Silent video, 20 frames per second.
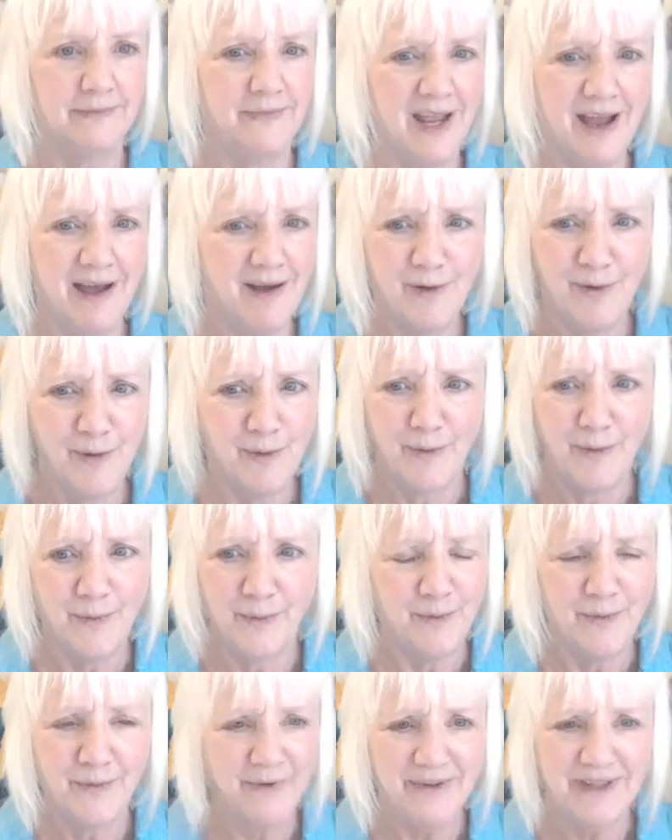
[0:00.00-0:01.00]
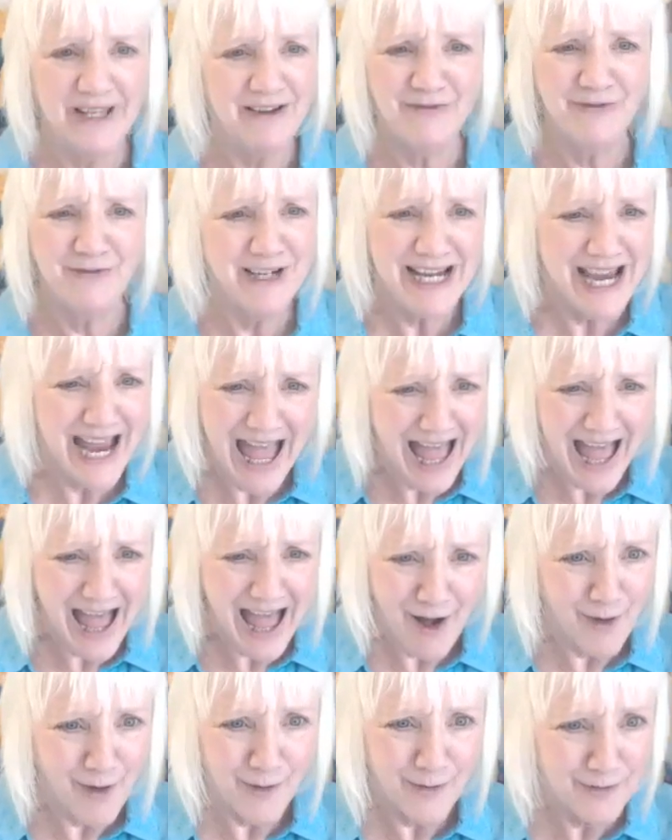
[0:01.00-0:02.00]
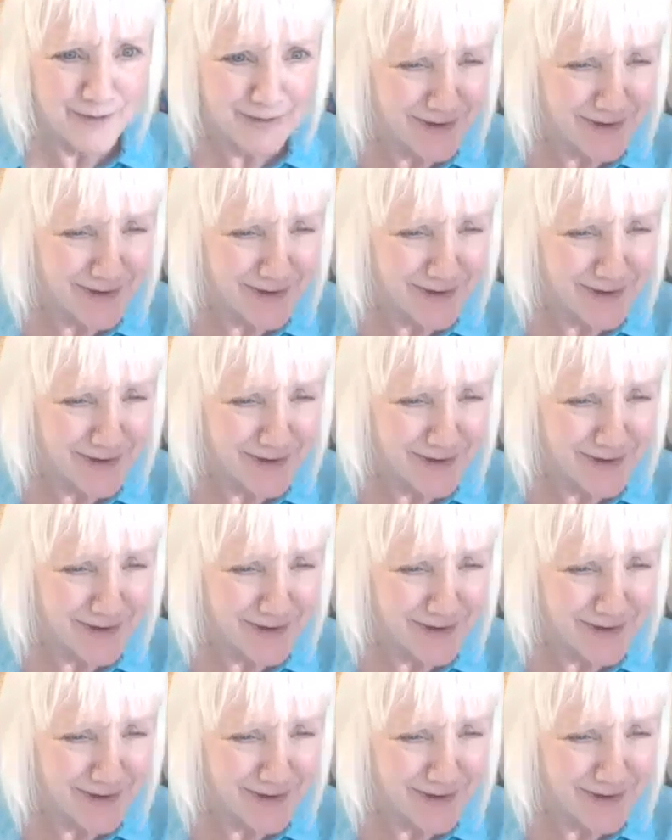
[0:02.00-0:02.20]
No, they freak out,